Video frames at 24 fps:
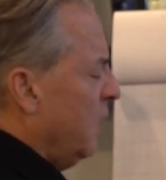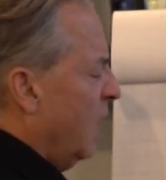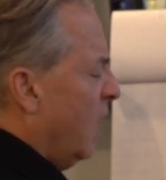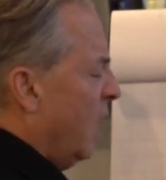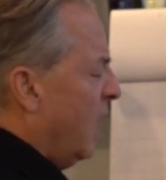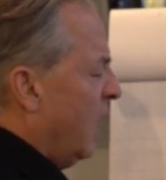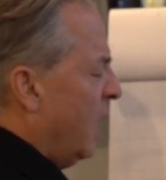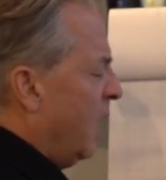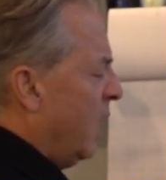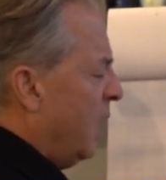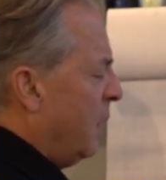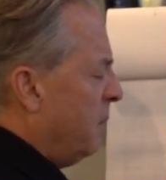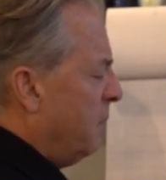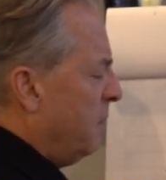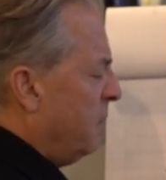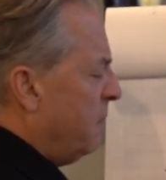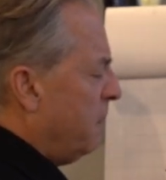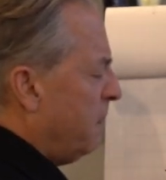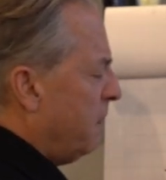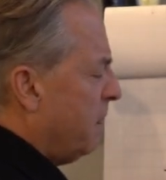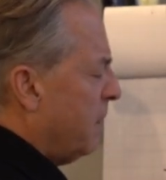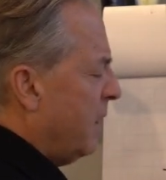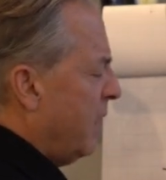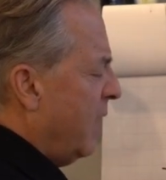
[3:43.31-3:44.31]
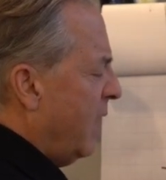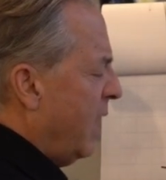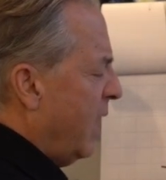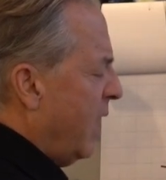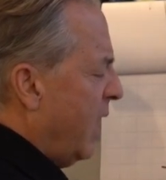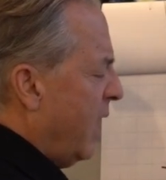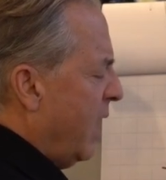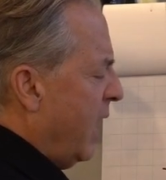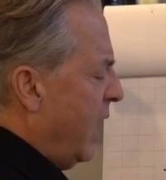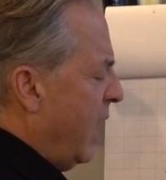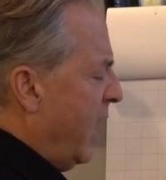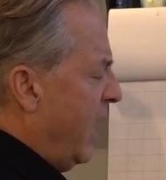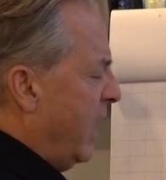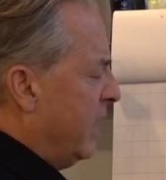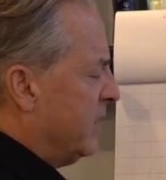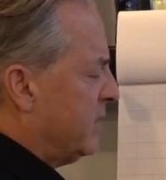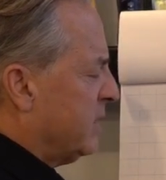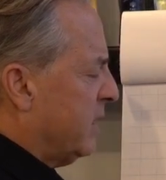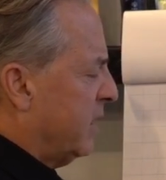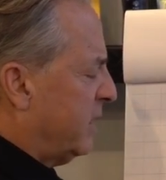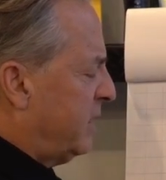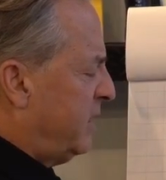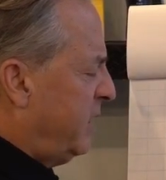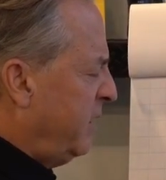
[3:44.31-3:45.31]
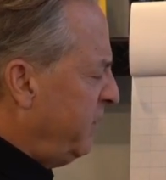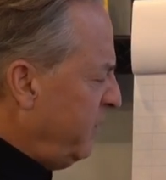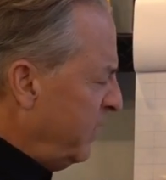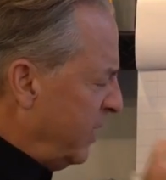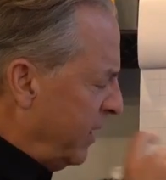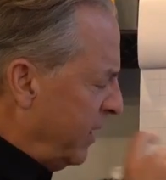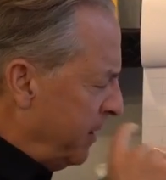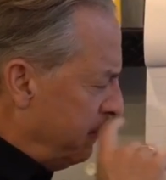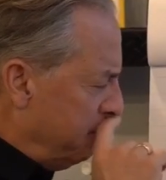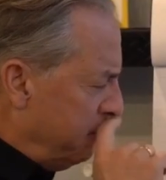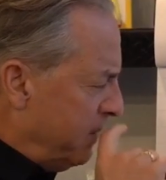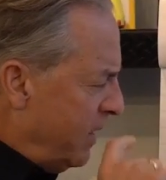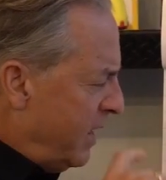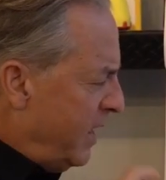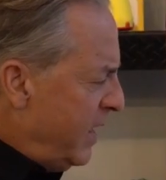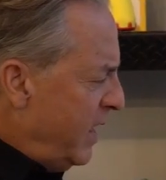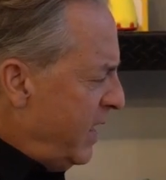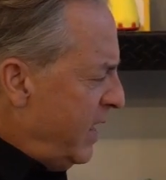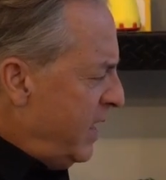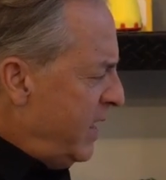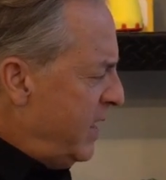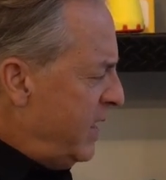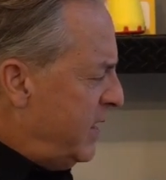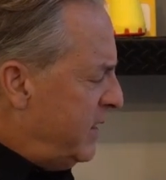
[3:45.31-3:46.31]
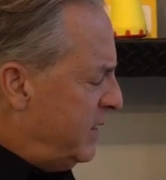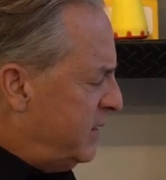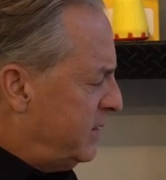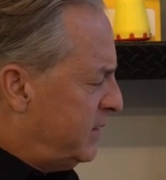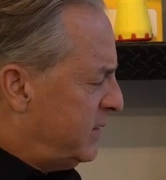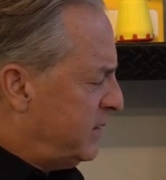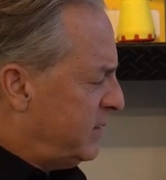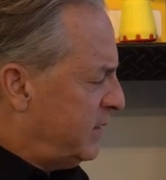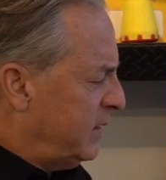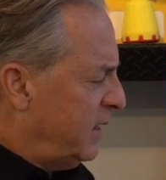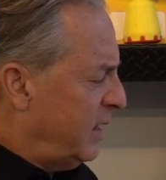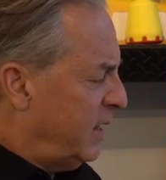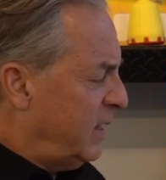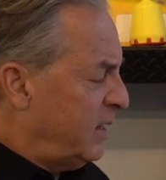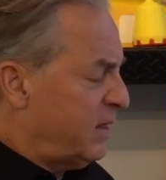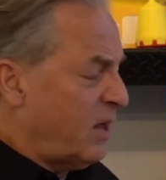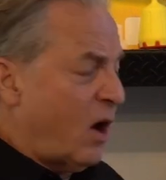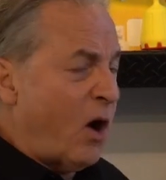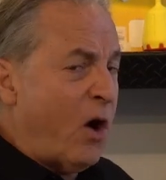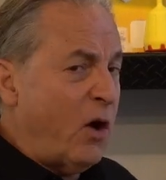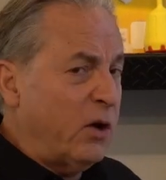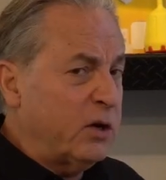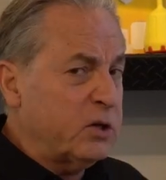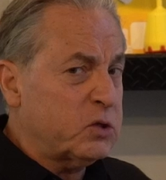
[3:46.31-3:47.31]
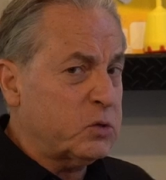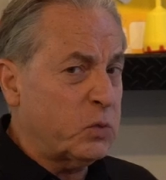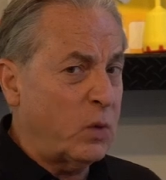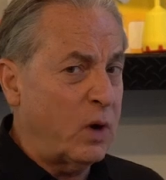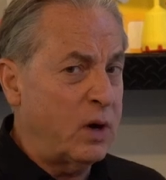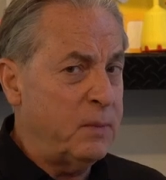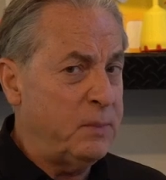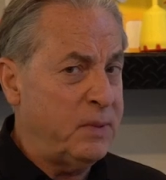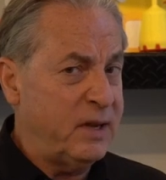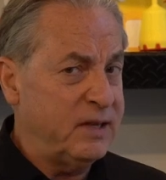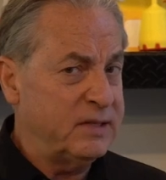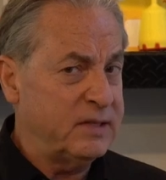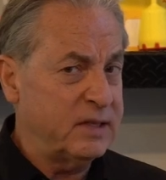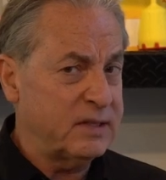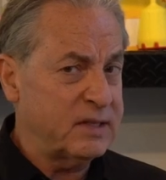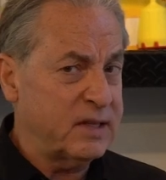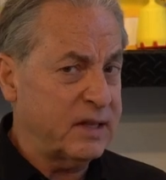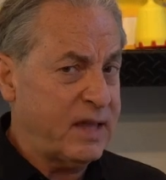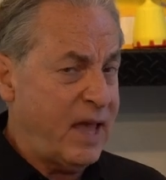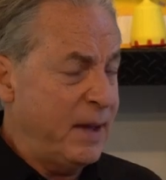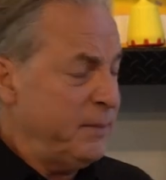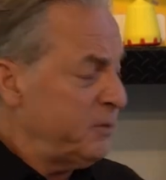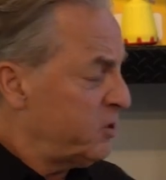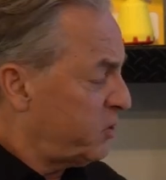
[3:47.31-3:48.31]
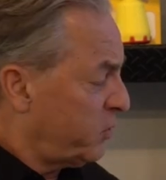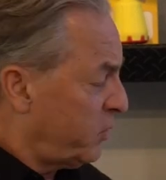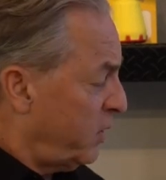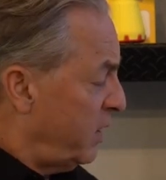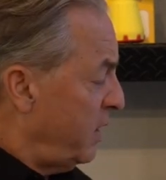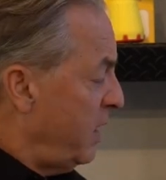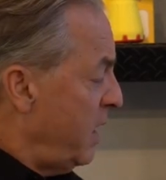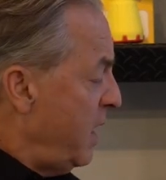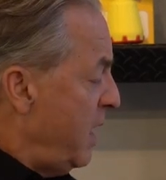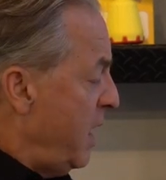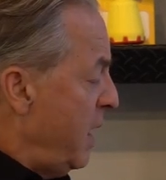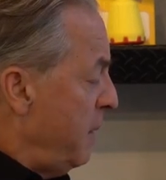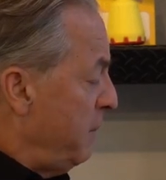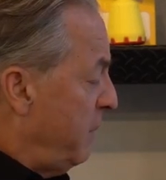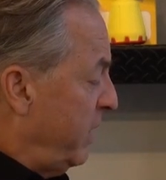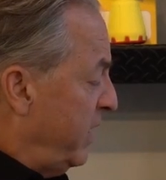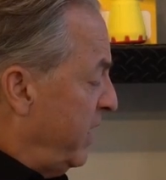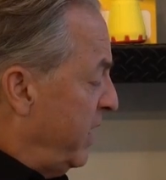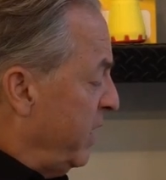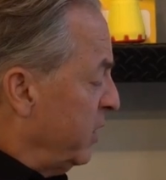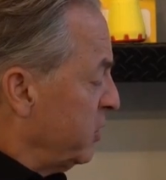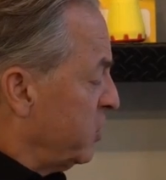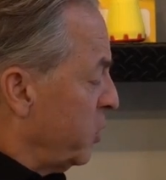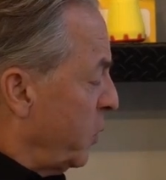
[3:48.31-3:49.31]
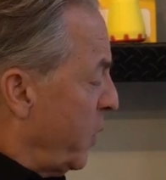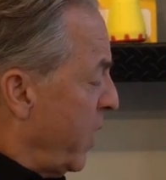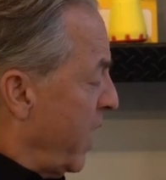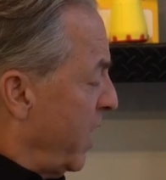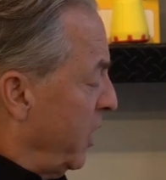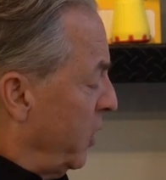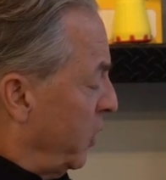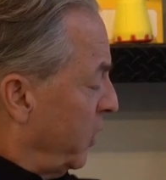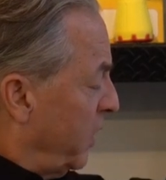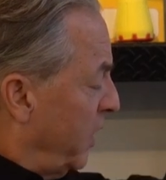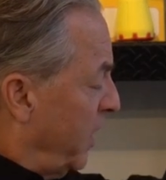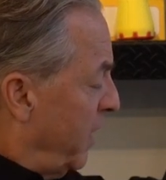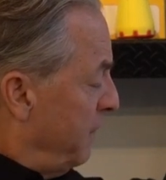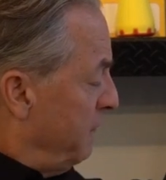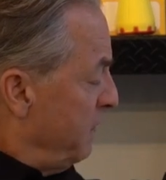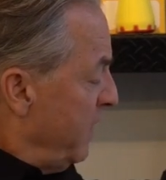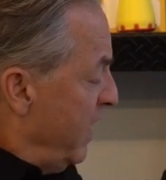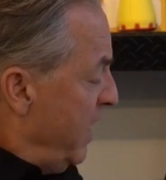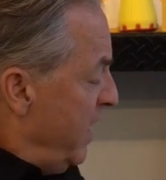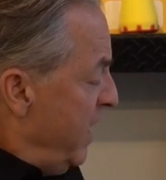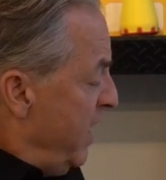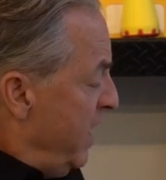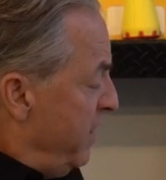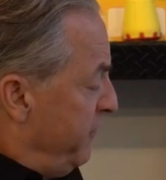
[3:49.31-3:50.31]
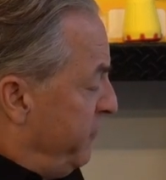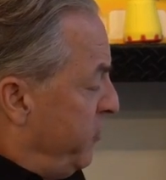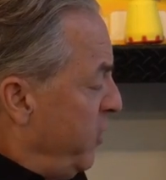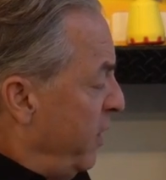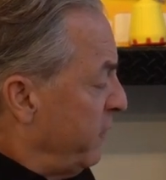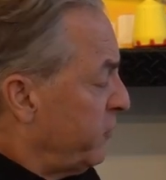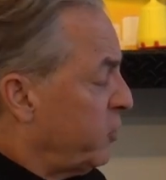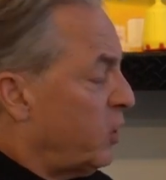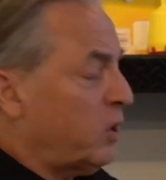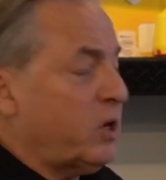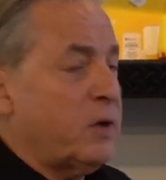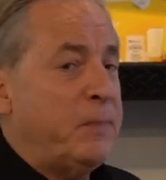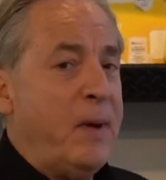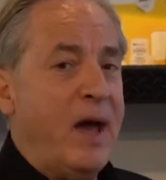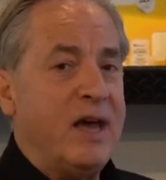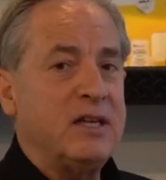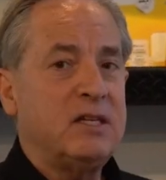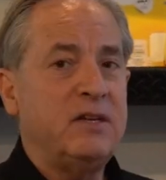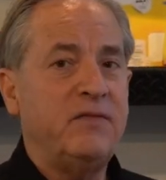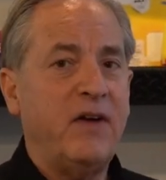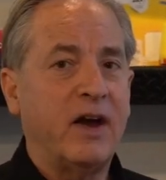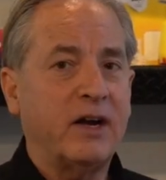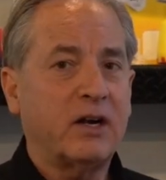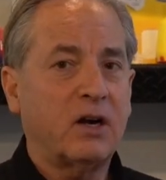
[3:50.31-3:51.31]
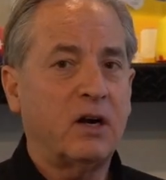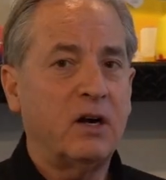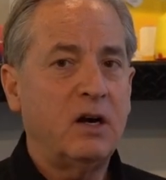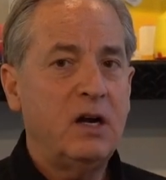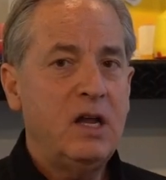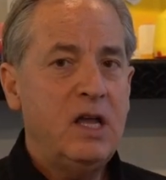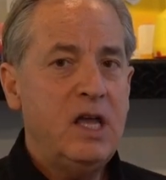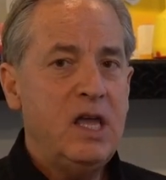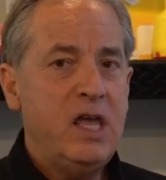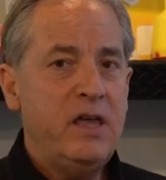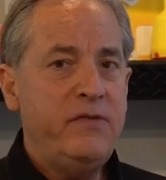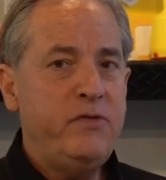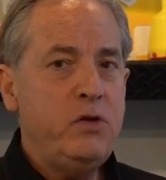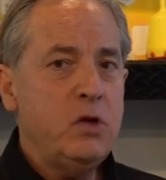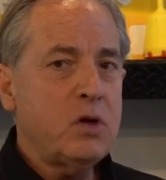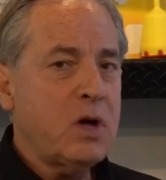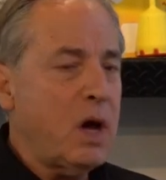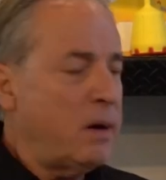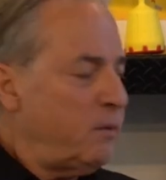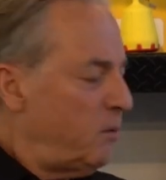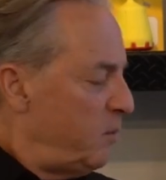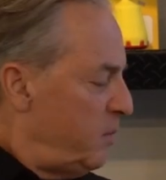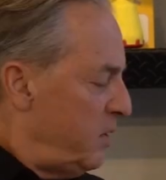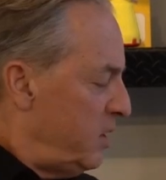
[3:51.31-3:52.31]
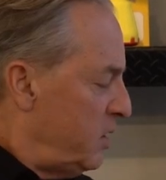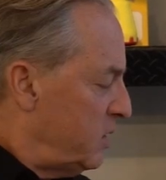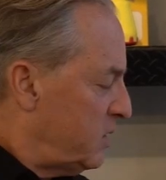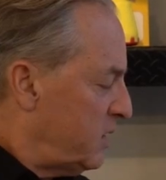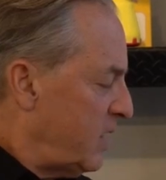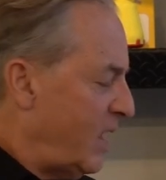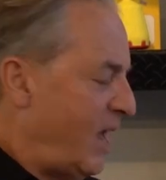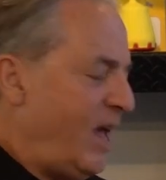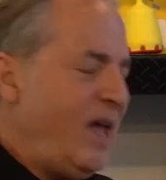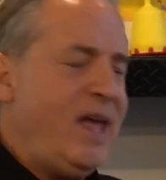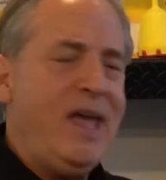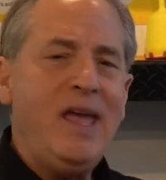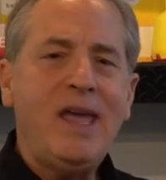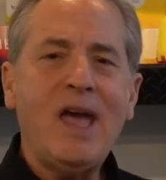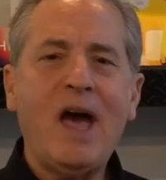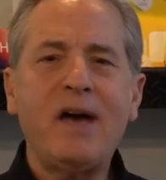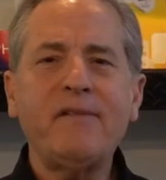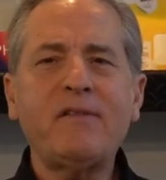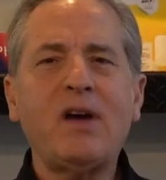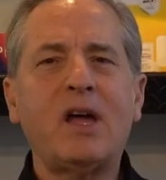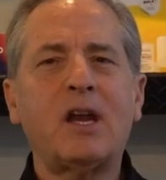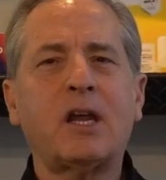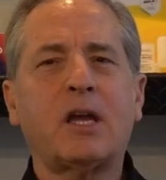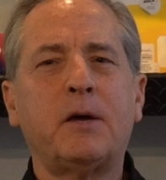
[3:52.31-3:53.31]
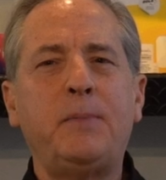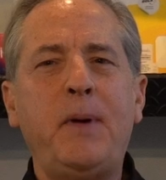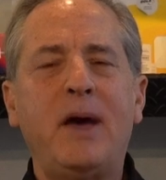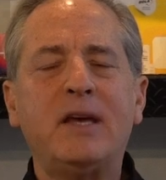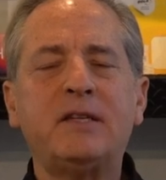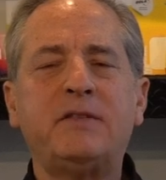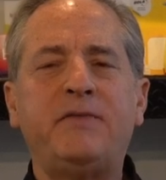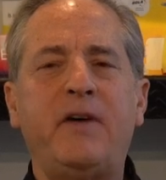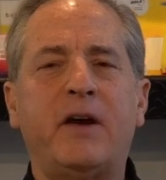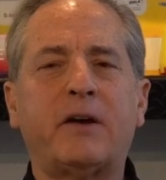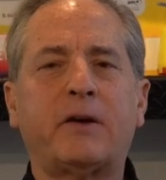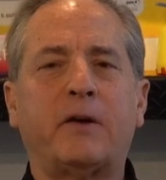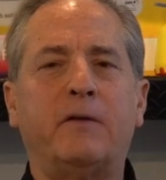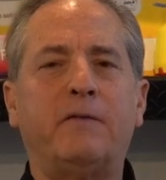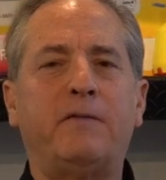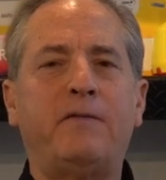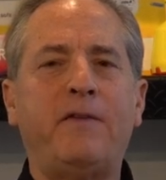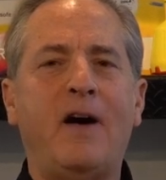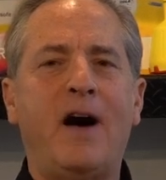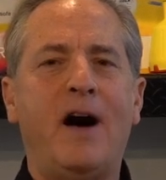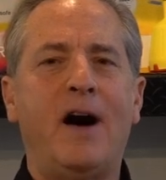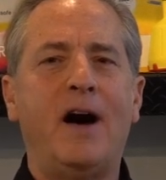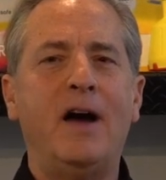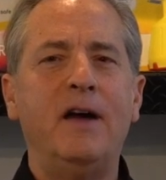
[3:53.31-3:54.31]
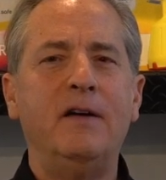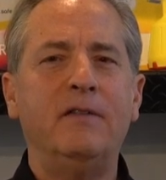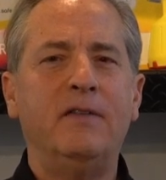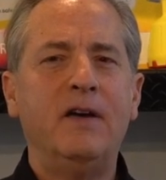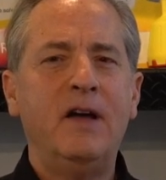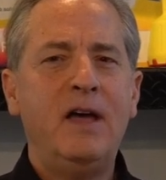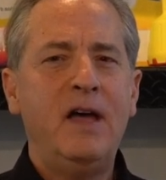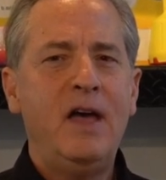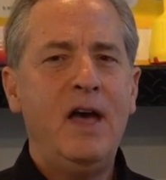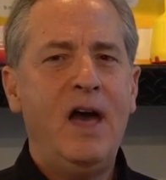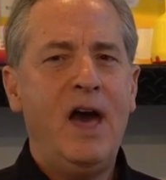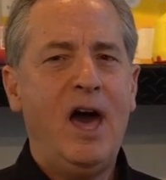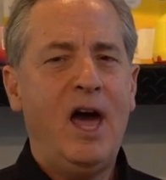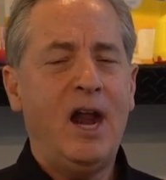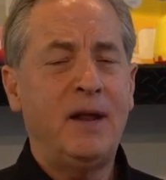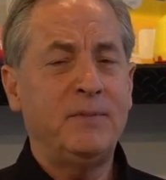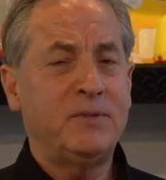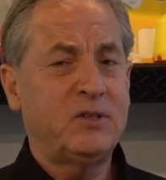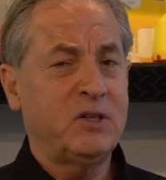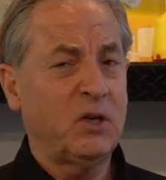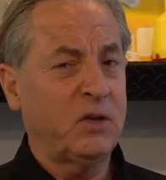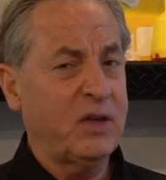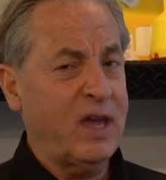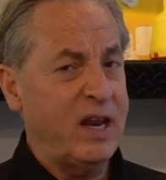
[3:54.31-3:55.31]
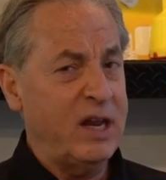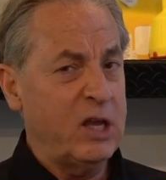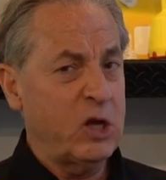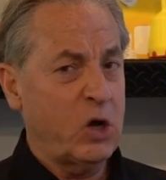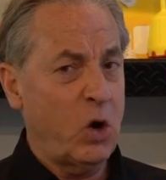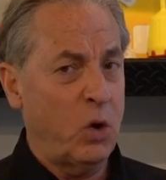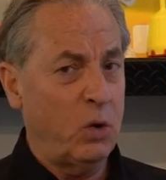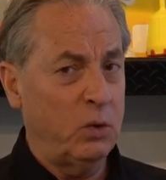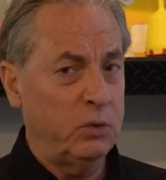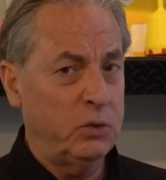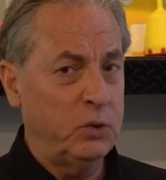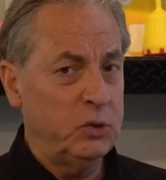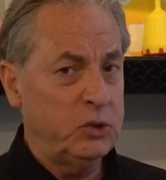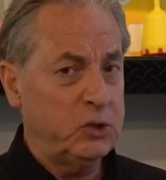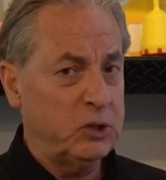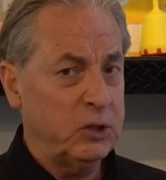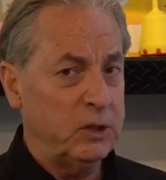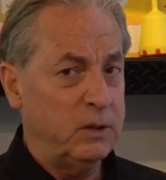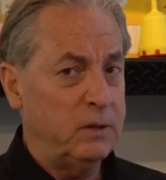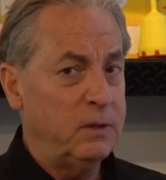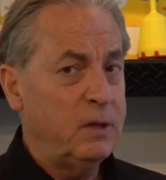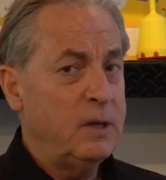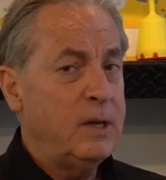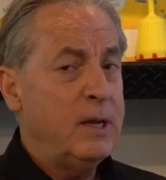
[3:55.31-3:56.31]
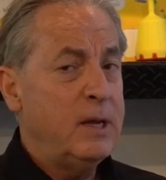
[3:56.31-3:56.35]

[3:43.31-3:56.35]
And selectivity is the hardest one because it's the chemistry, but here's the way I look at it. If you have good capacity factor, if you come to me and you say, hey, I've got a capacity factor of 5 and I'm still getting coelution,